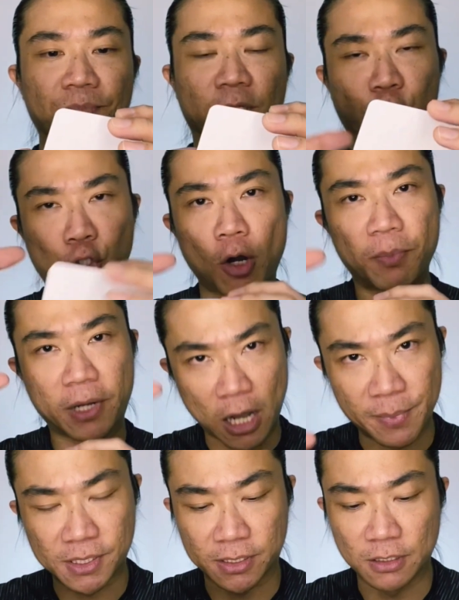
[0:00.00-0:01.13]
Chop Cup
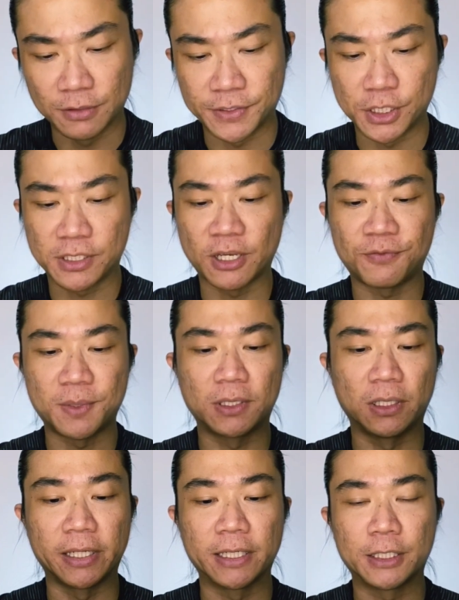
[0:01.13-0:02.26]
itself, he just gave me the
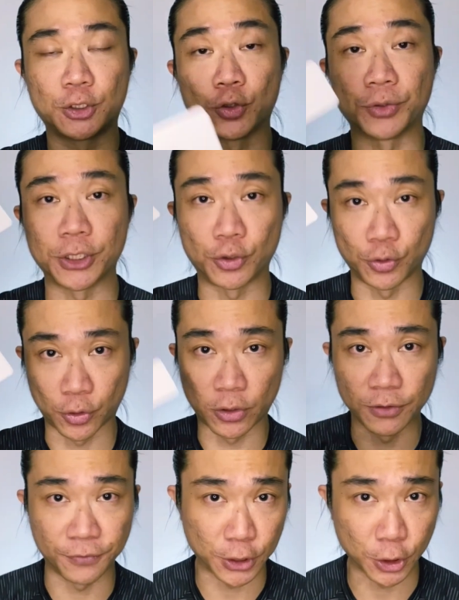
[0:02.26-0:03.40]
link to the
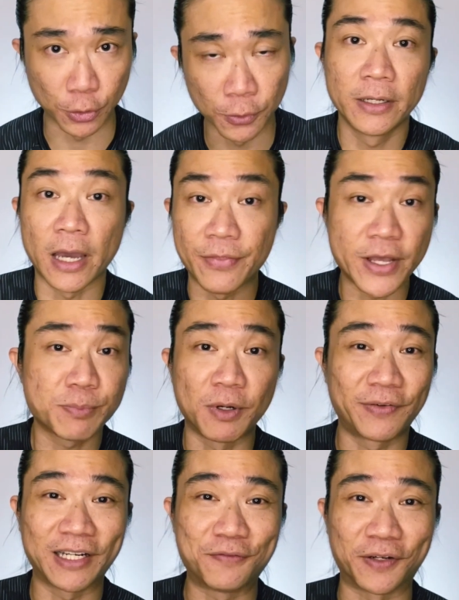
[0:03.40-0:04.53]
tutorial video. And that's
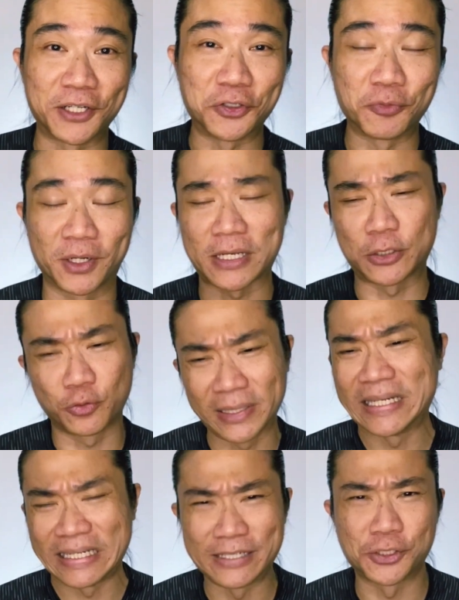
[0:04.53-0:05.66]
perfectly fine, you know, because I don't really
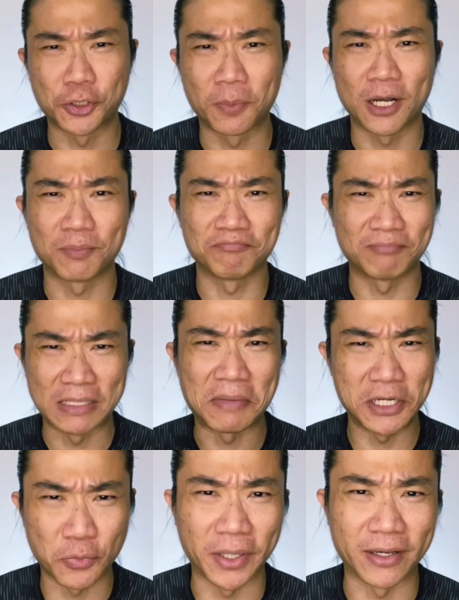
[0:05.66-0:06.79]
need a Chop Cup
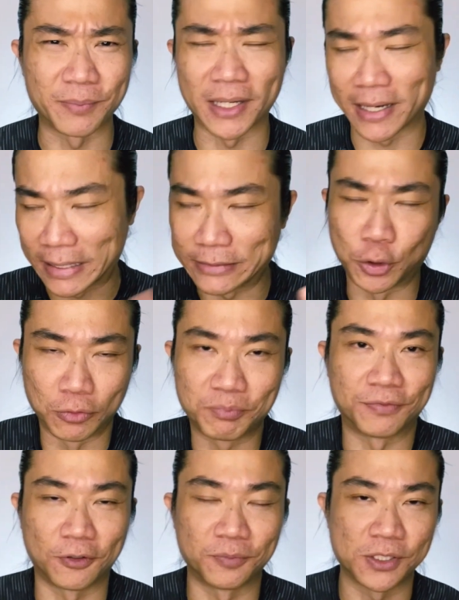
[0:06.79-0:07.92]
anyway. I mean, I don't
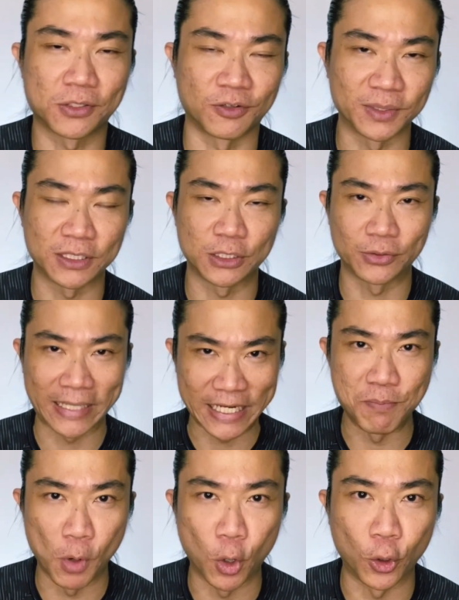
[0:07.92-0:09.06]
perform this sort of material
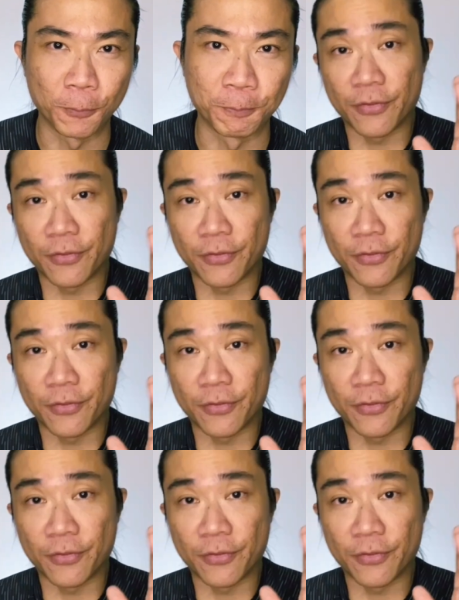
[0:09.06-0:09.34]
anymore.